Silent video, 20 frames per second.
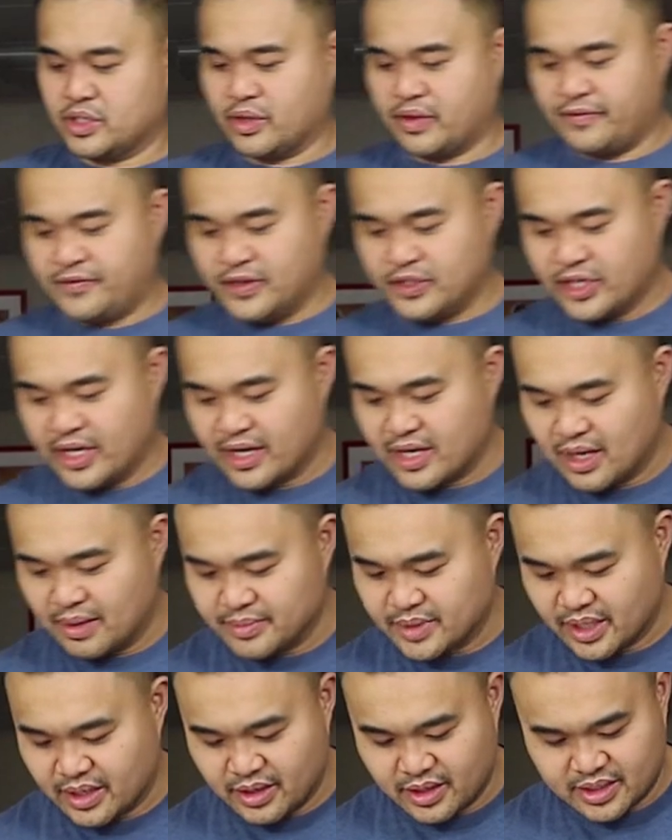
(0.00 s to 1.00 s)
So the fish head
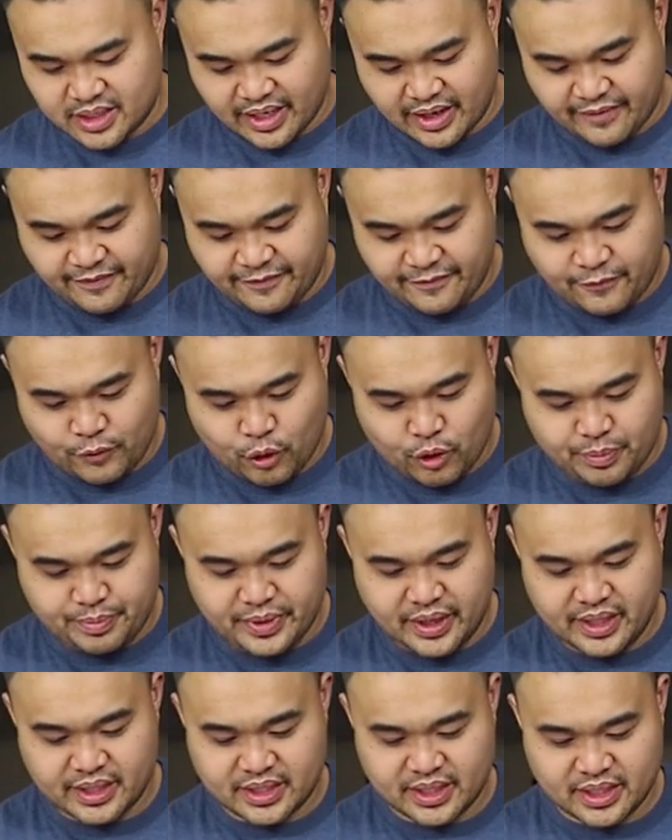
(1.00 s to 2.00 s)
comes in and looks like four
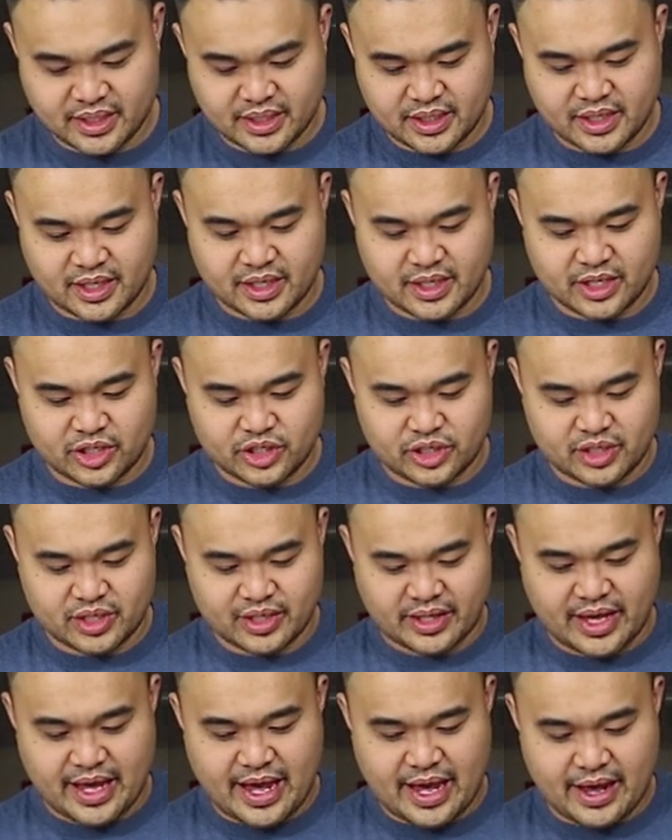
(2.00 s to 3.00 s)
pieces in addition
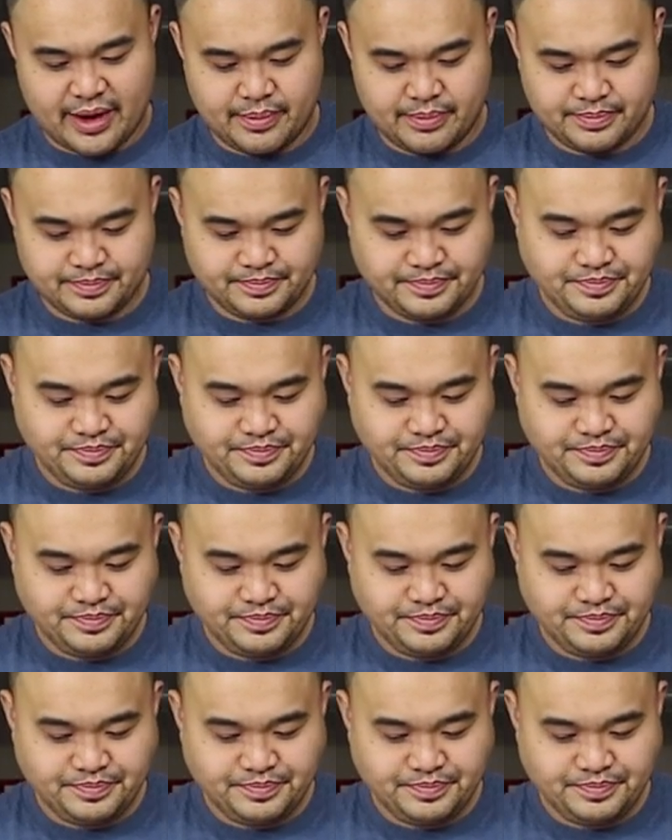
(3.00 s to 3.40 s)
to the head.